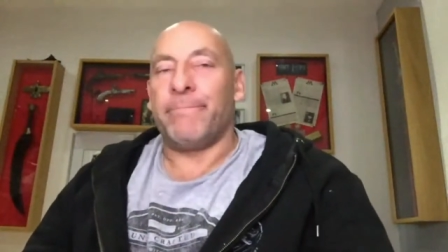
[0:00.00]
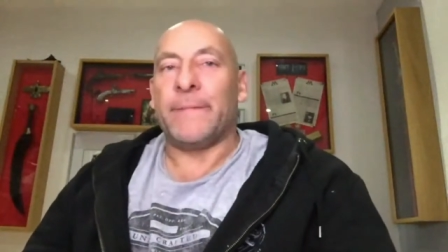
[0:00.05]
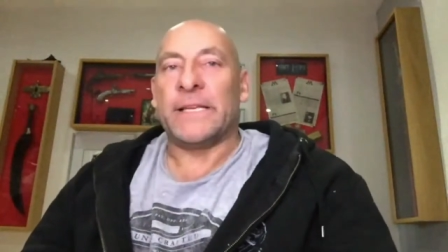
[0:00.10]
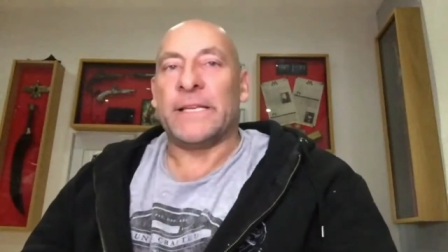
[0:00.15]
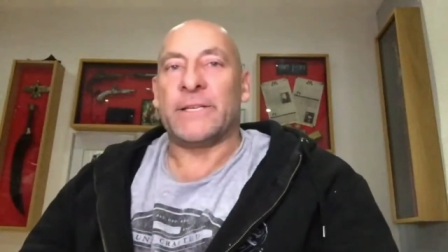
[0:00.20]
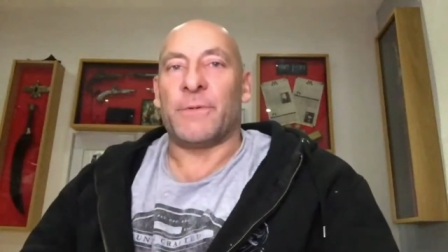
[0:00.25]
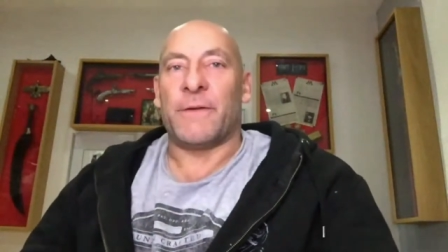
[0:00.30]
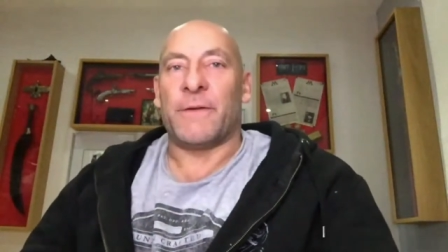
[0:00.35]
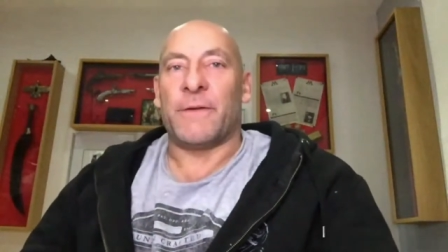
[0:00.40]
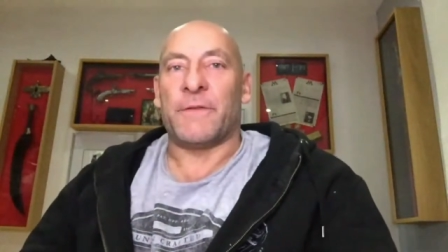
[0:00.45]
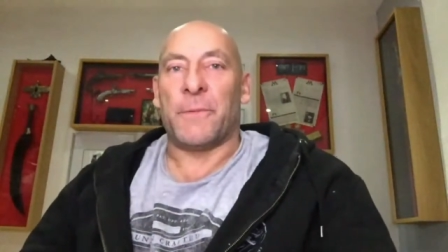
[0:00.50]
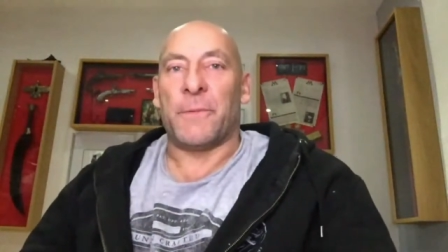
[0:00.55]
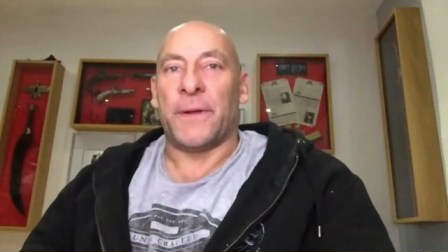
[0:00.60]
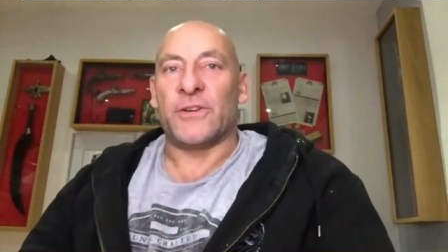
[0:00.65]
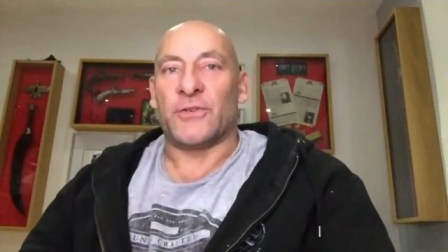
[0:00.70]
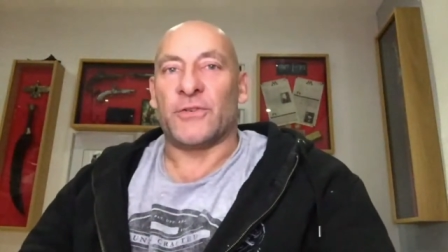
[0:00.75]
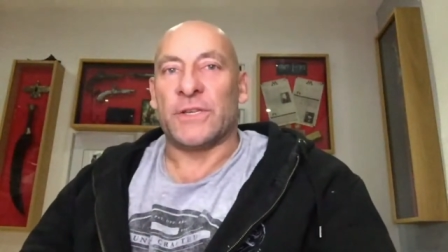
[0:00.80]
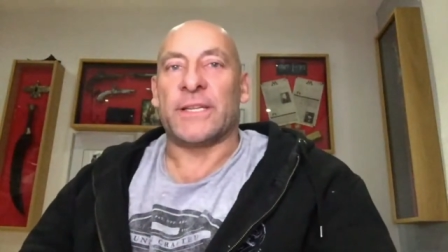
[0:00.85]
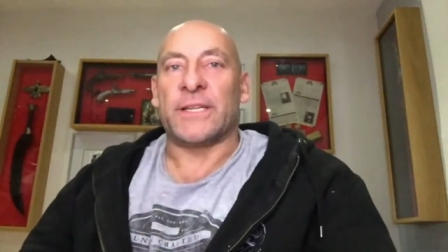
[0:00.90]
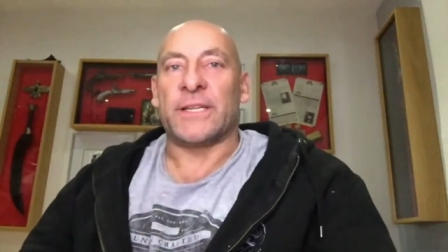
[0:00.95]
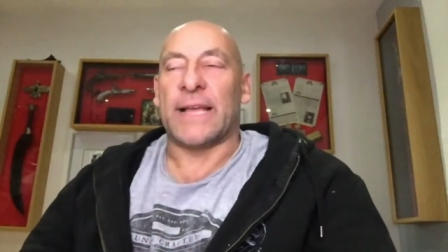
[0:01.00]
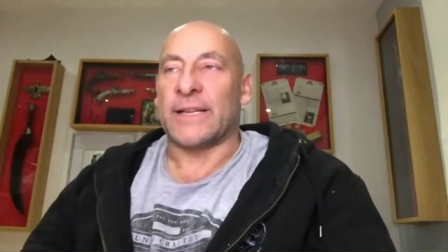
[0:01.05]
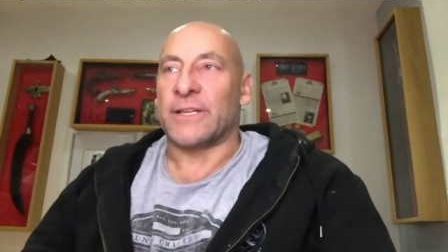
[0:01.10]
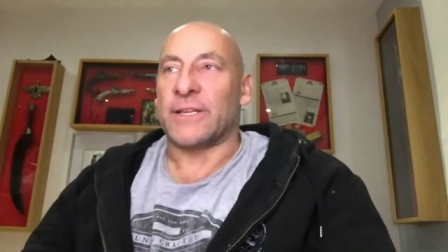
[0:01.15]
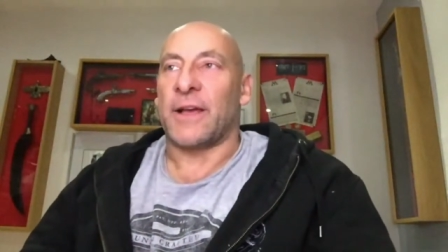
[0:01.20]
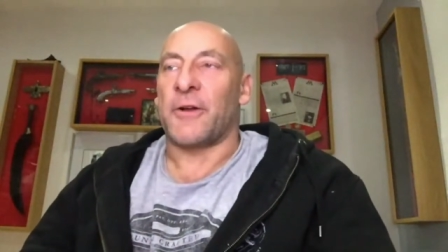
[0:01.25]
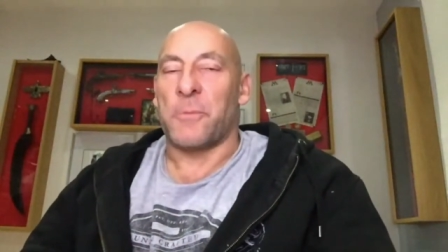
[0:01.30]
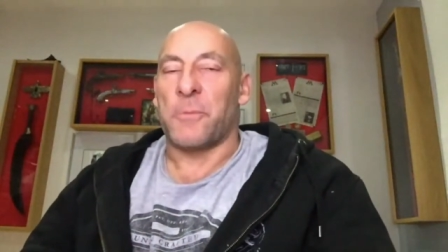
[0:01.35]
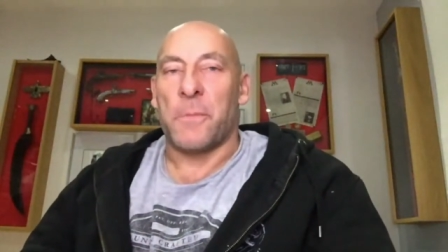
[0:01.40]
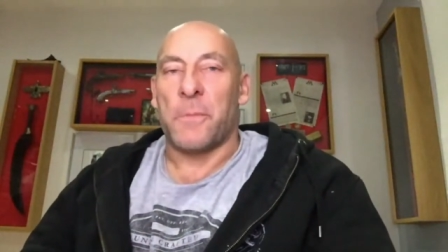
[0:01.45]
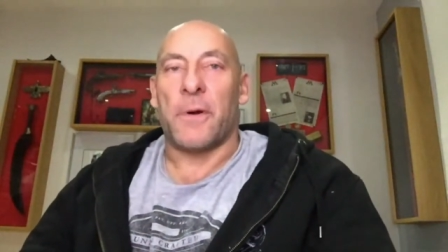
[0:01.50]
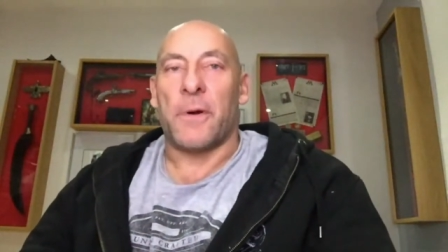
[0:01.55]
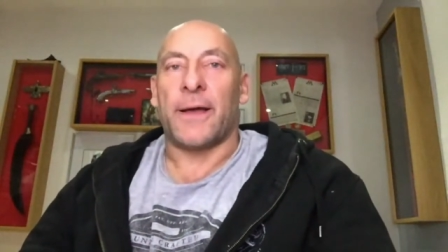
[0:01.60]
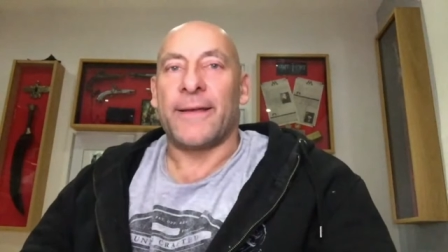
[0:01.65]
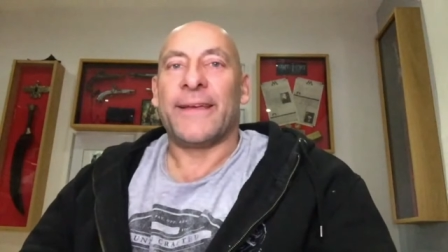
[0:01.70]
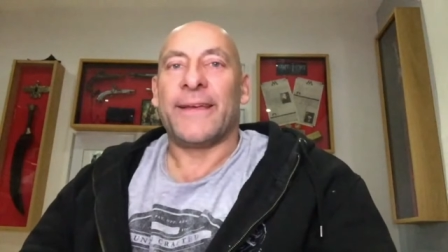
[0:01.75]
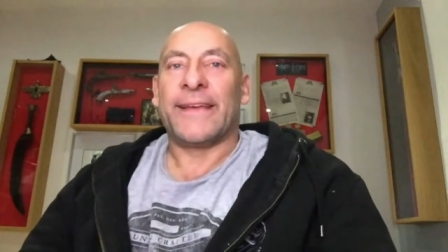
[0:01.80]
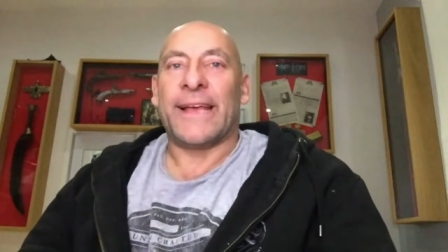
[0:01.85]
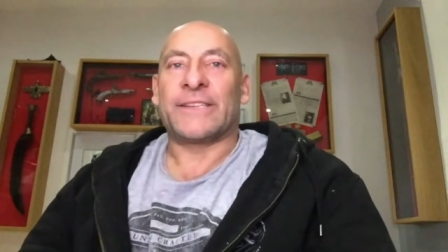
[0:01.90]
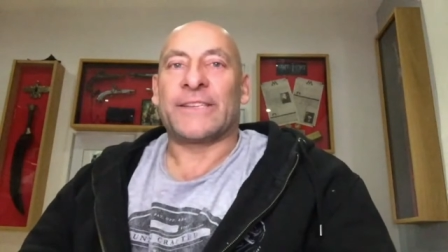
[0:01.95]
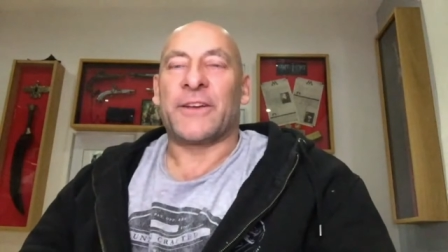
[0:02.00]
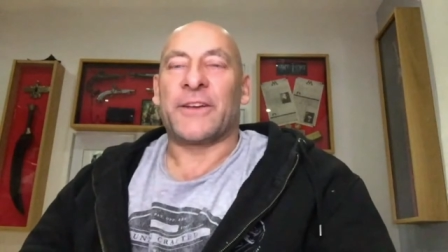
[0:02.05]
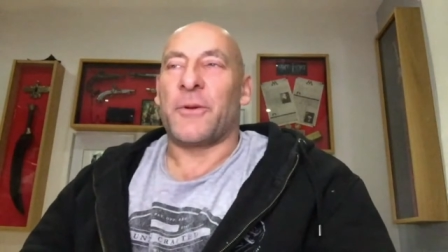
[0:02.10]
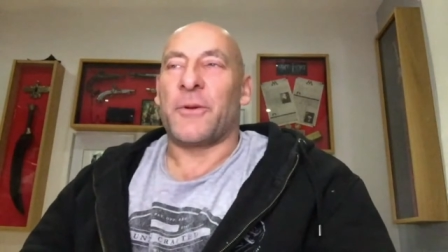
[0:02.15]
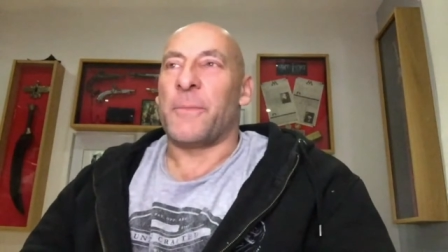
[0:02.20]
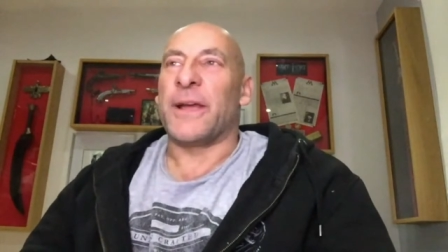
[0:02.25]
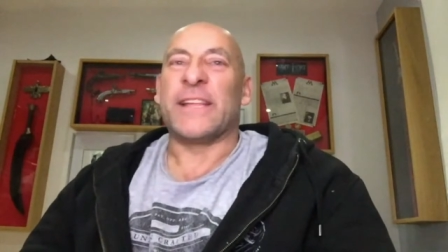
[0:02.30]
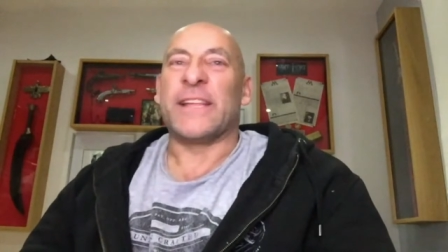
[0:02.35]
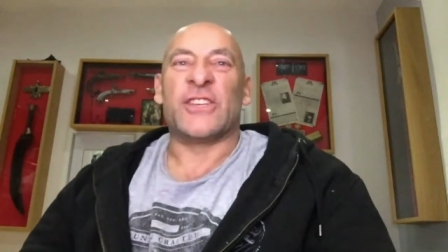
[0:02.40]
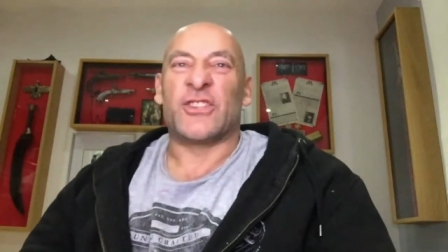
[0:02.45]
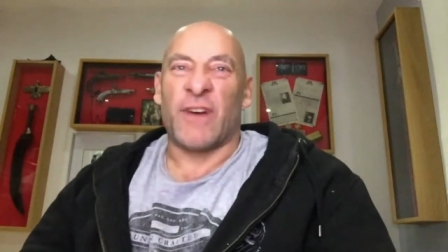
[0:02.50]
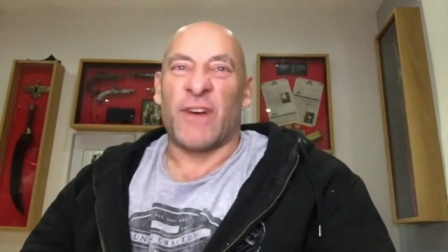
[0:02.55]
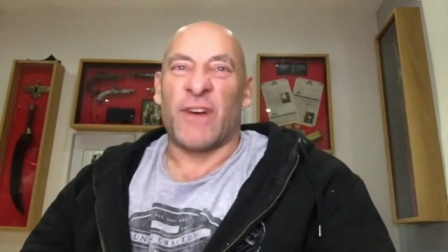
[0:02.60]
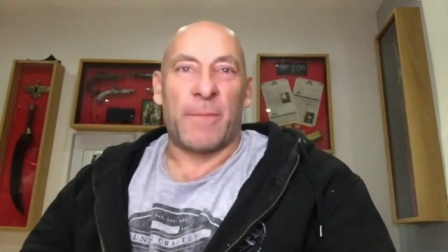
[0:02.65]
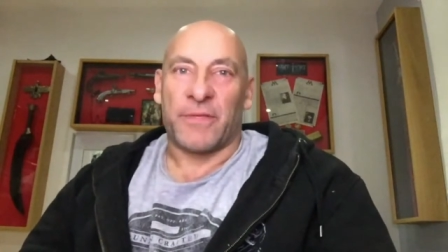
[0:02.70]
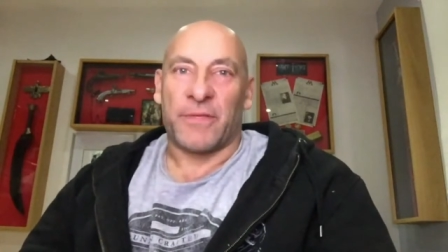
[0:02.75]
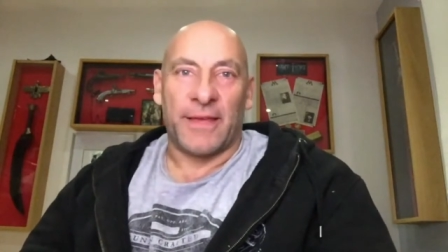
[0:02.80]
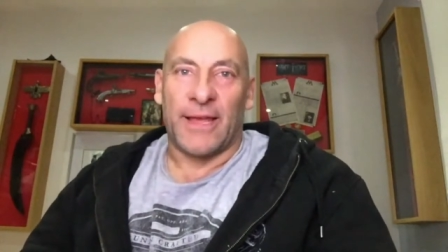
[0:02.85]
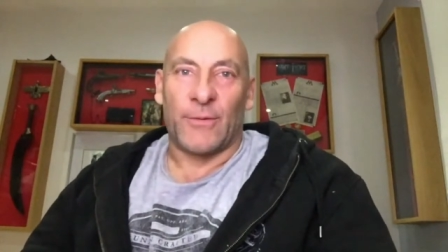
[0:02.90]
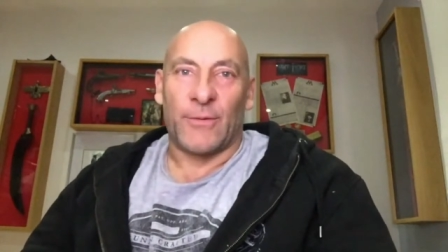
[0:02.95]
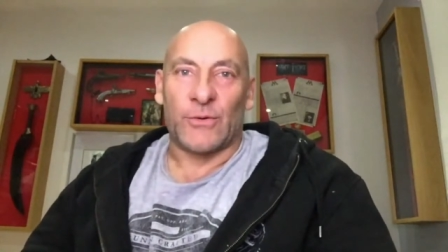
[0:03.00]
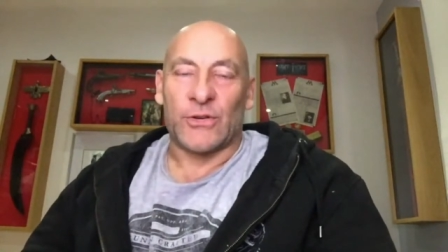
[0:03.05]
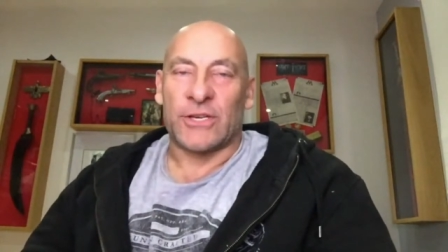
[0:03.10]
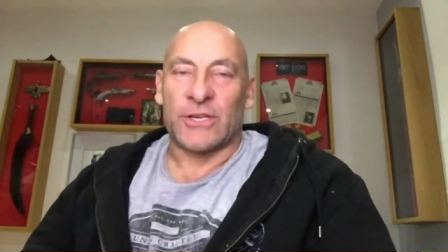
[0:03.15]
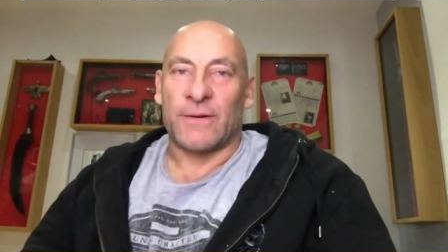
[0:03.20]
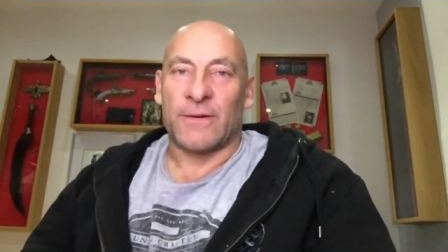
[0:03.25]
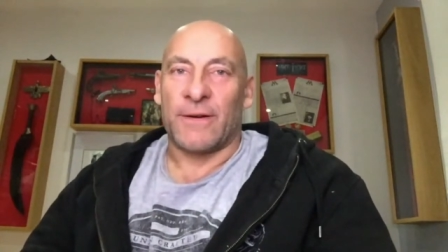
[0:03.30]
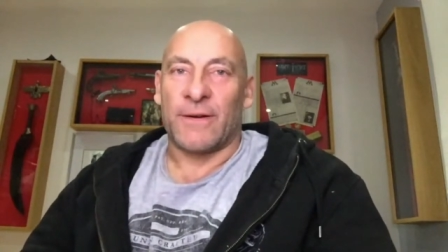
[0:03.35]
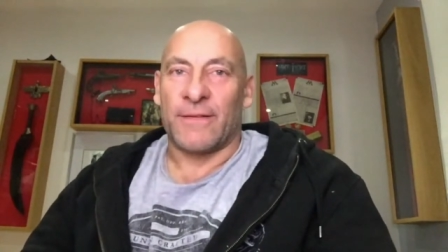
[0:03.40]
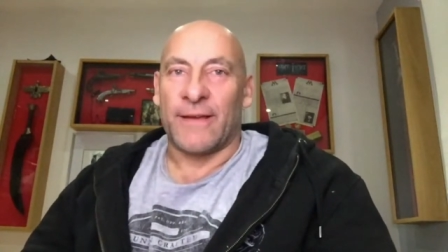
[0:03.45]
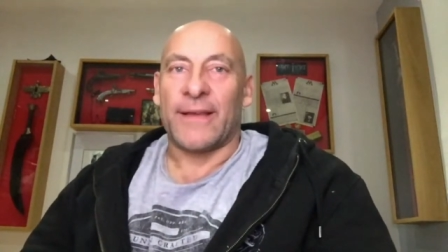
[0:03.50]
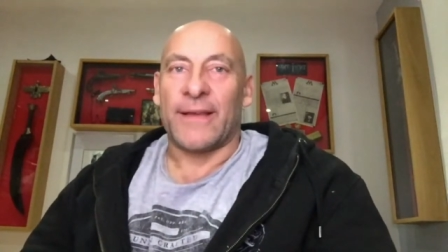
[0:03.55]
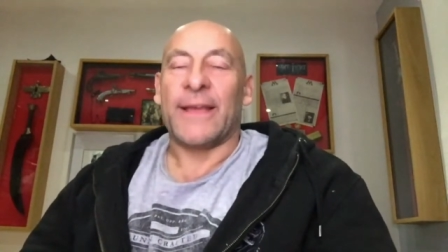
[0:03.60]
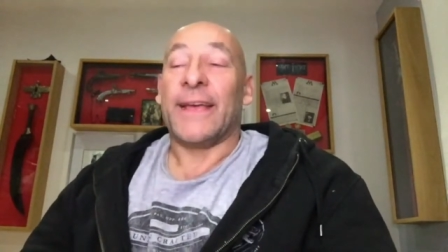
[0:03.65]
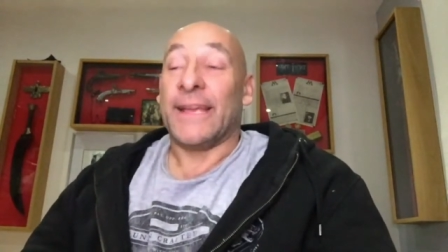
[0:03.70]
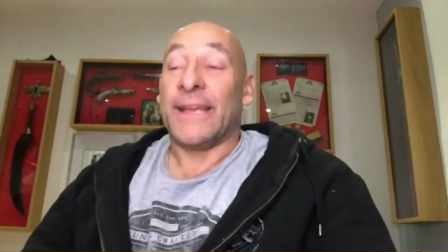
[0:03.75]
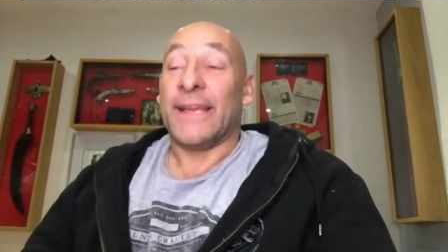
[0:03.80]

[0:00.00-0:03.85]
He said, we're having a picture. He said, that's going on my Instagram, I think it was. Or something.